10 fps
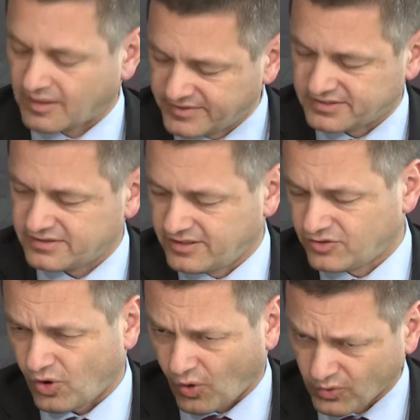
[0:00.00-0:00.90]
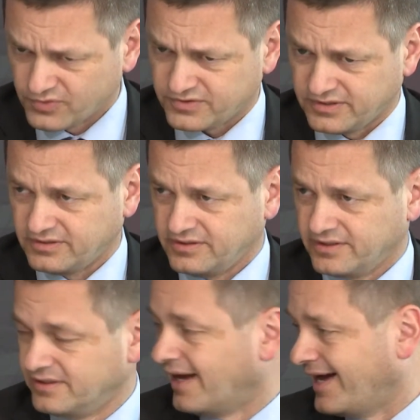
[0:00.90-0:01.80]
extent, OCT
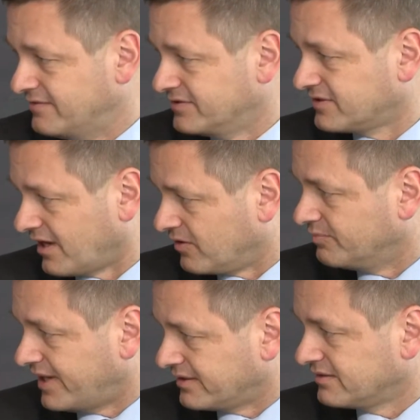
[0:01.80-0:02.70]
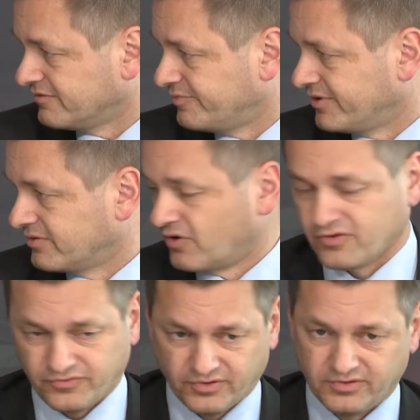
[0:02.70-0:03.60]
and IVUS are competitive
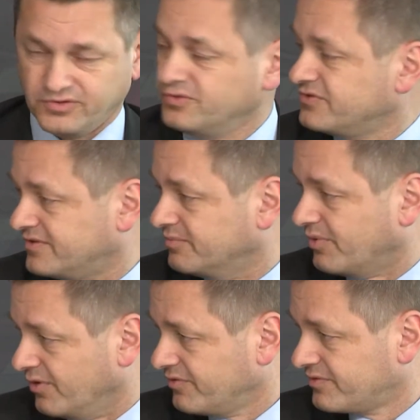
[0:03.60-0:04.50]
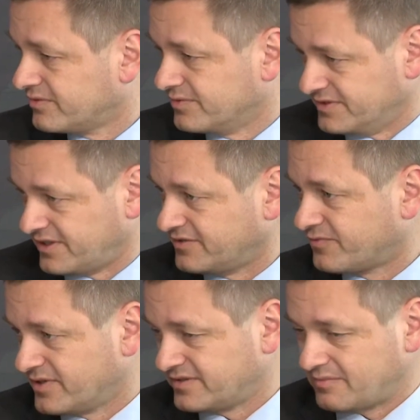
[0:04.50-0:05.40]
because you can use them both to assess,
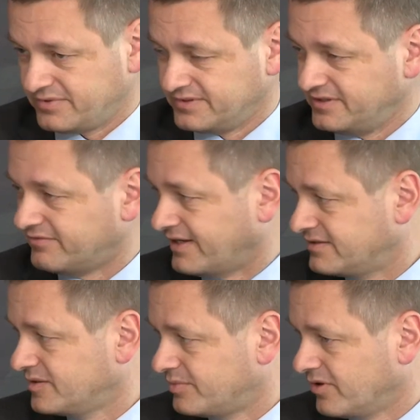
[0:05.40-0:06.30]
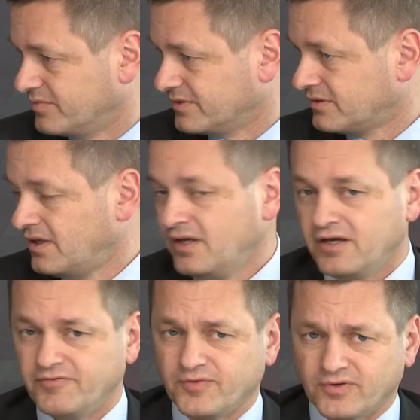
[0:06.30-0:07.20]
for example, device deployment.
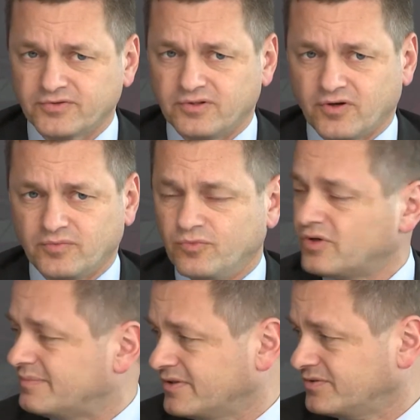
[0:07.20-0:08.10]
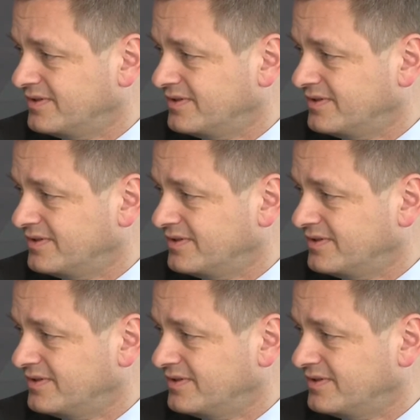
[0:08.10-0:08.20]
If you want to learn more about your